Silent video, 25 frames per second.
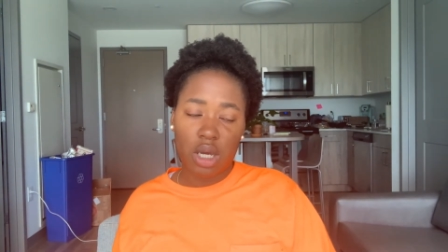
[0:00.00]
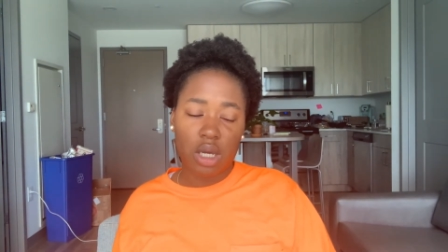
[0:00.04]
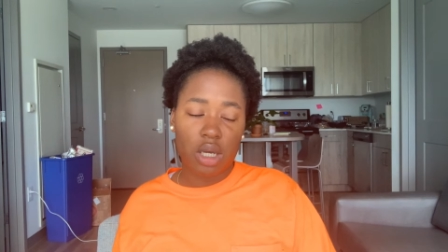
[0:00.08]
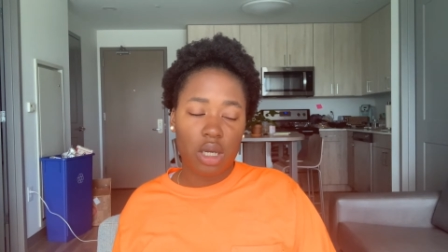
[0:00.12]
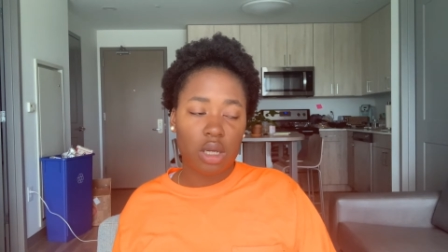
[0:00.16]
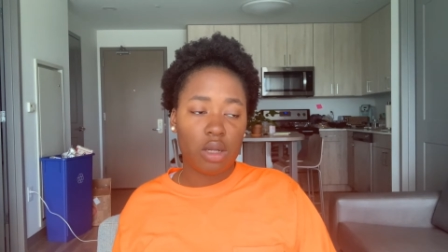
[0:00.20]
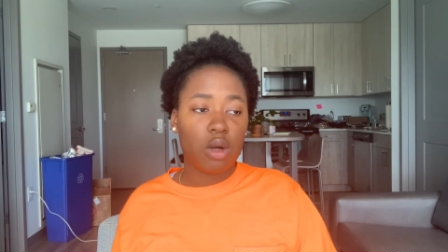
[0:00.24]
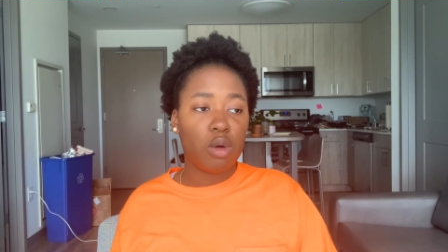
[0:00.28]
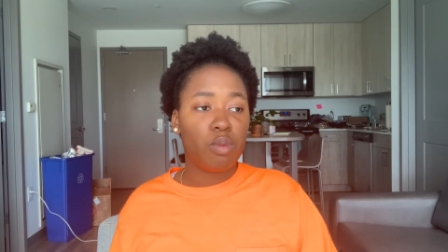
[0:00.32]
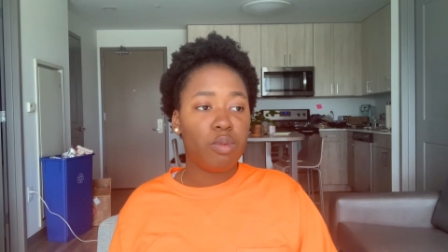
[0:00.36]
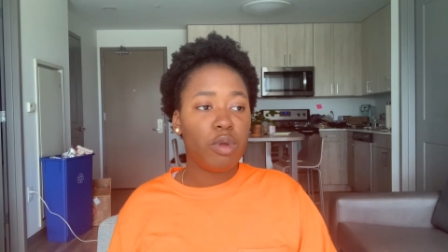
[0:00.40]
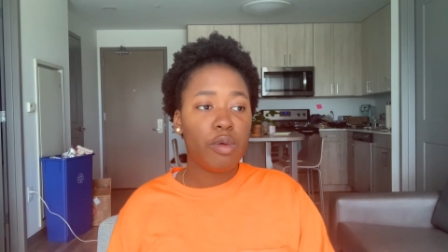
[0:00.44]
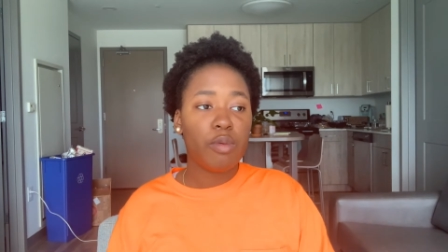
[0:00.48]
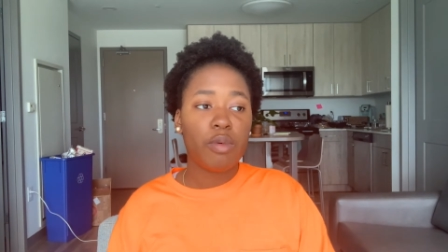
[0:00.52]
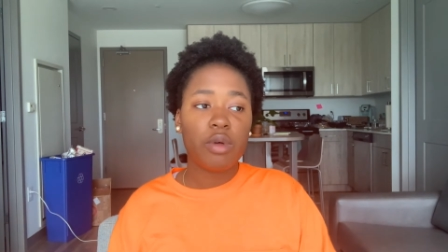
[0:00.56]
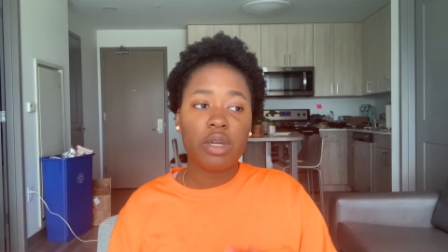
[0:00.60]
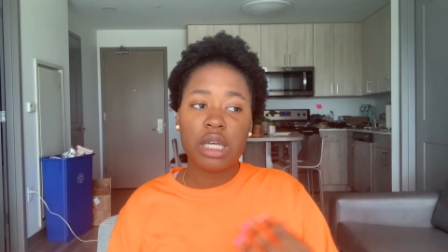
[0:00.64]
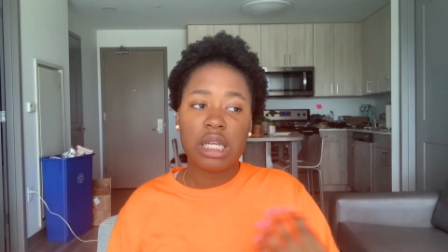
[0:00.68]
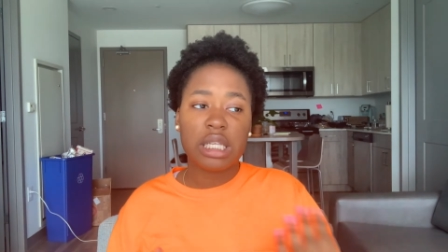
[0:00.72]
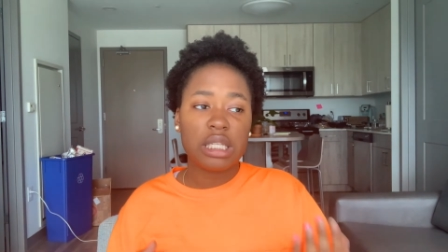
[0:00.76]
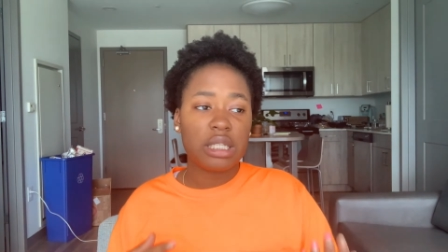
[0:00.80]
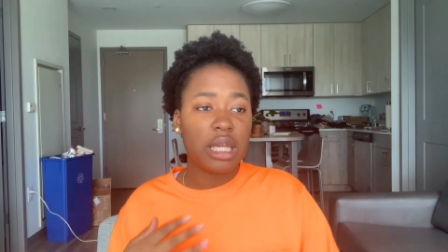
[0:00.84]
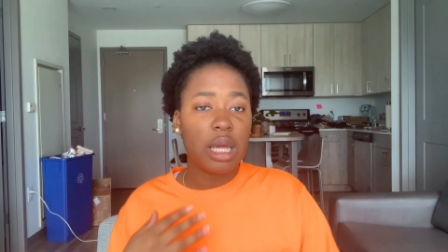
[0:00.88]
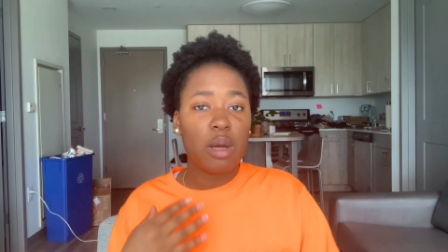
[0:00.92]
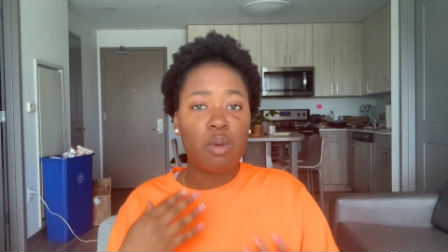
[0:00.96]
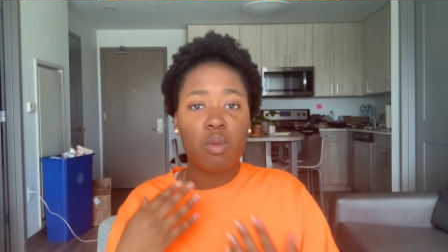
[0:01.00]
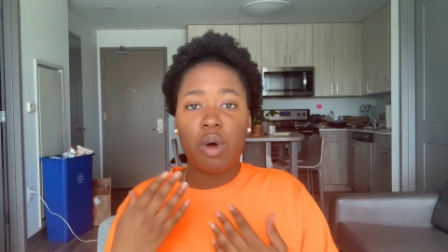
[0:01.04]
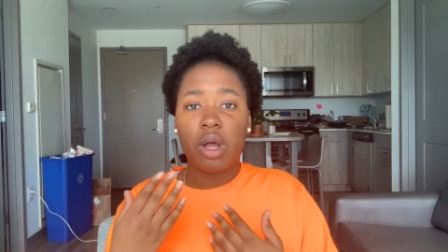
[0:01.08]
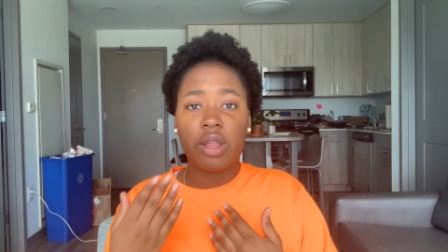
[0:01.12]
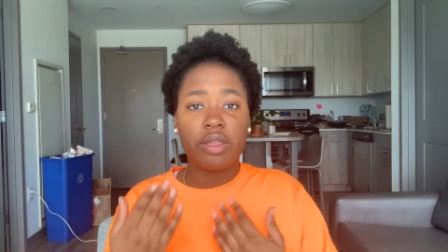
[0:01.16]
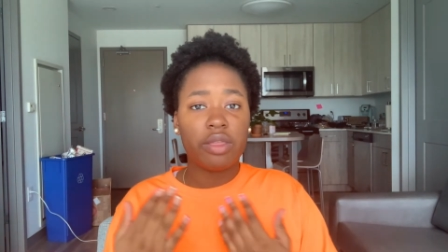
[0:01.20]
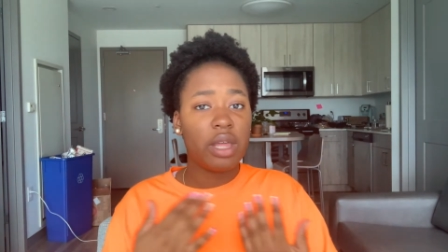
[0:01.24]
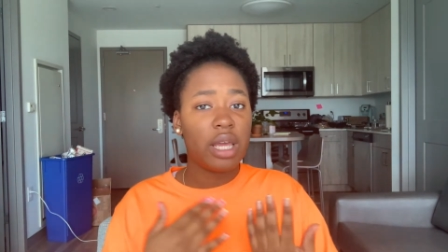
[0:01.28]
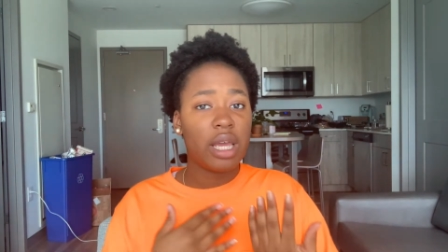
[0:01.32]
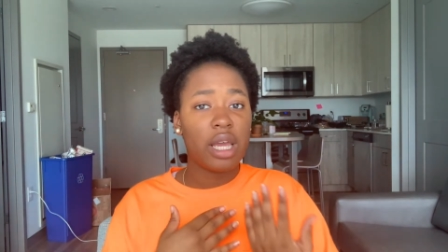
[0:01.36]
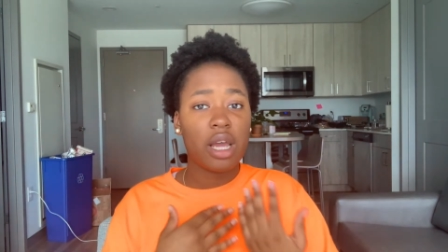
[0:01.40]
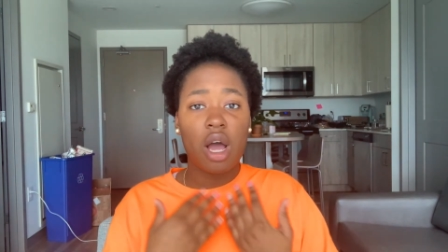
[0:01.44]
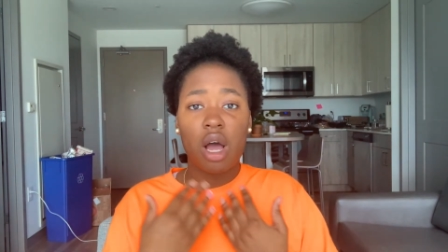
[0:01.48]
You know, people can say one
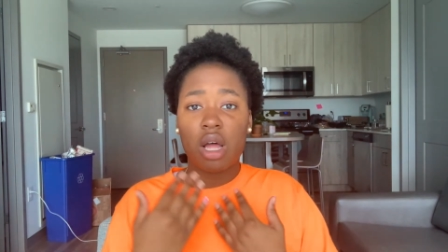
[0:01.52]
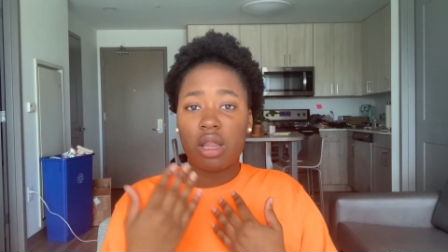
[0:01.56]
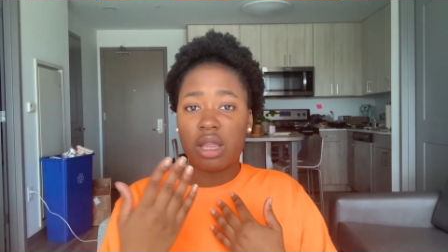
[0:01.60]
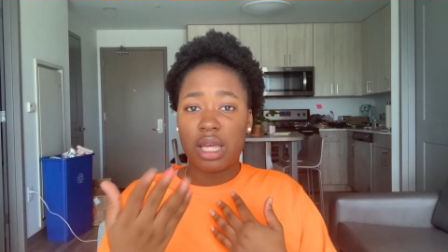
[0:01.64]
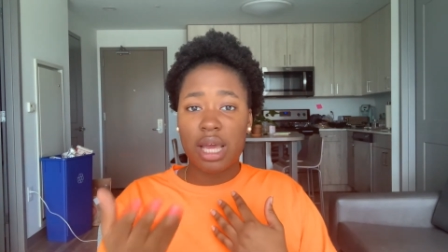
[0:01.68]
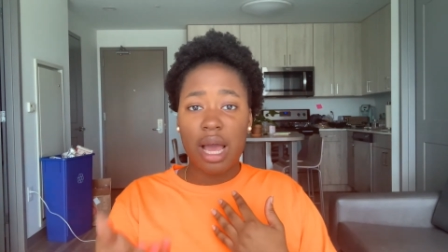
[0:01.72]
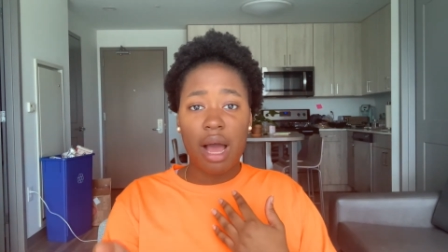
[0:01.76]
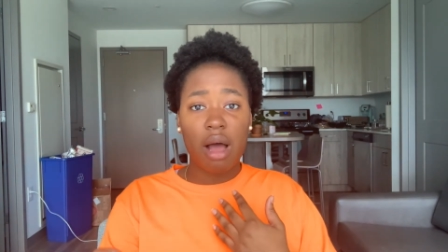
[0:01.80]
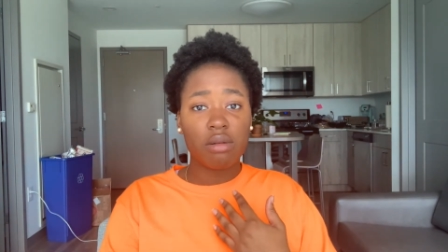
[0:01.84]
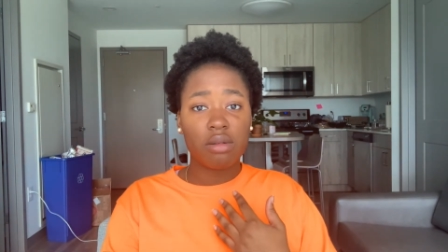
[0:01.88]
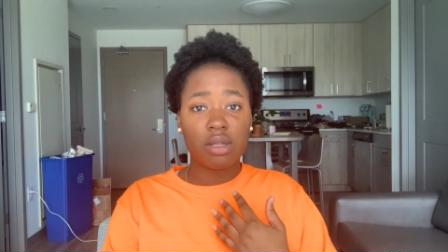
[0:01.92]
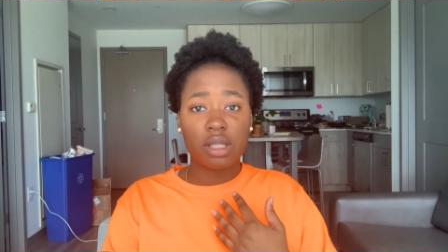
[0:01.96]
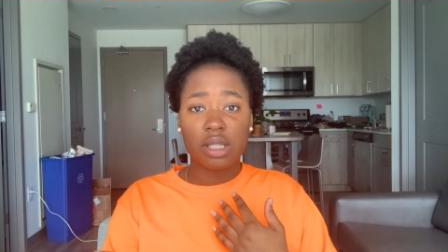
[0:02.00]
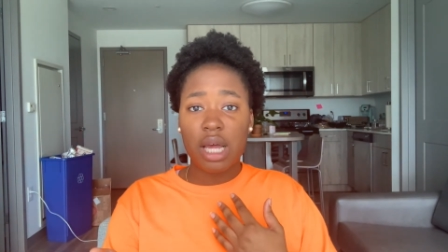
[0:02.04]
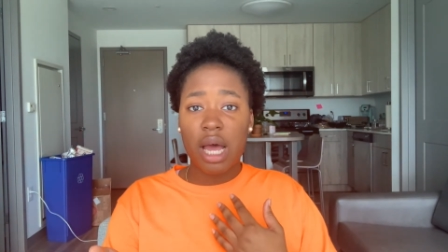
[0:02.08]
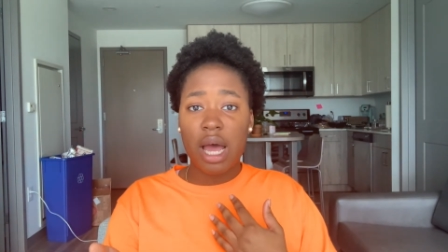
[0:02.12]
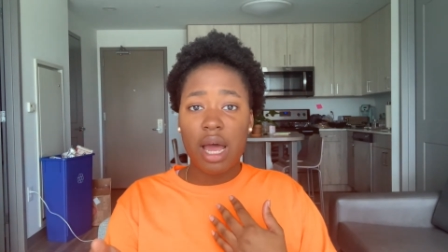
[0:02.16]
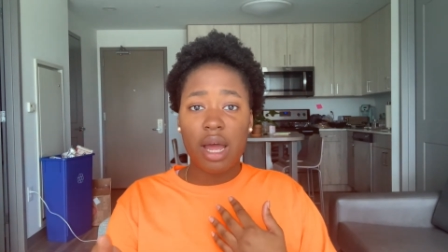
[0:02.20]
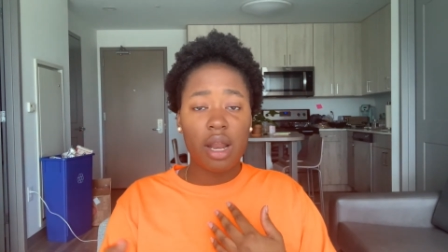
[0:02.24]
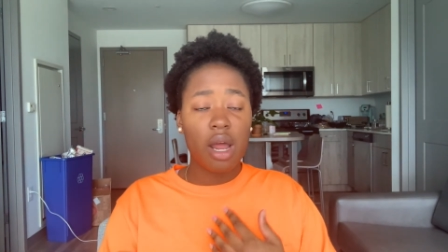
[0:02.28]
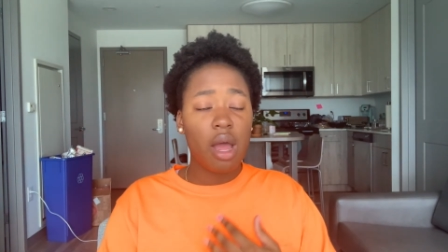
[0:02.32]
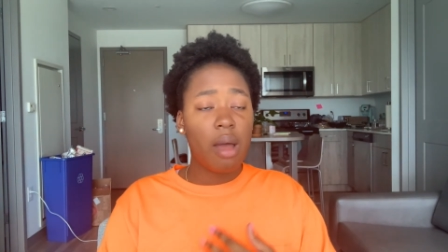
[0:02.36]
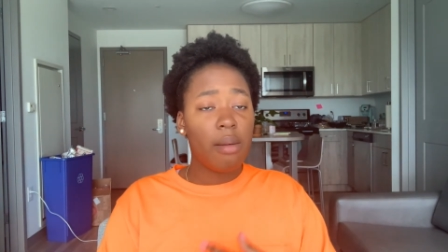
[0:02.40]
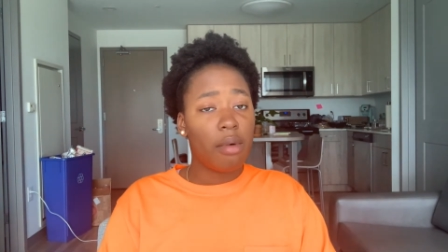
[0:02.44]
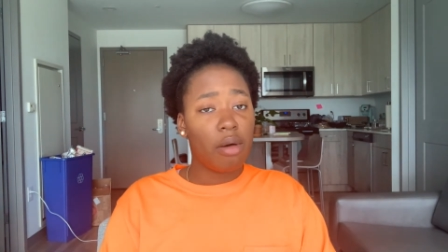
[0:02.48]
thing on the outside,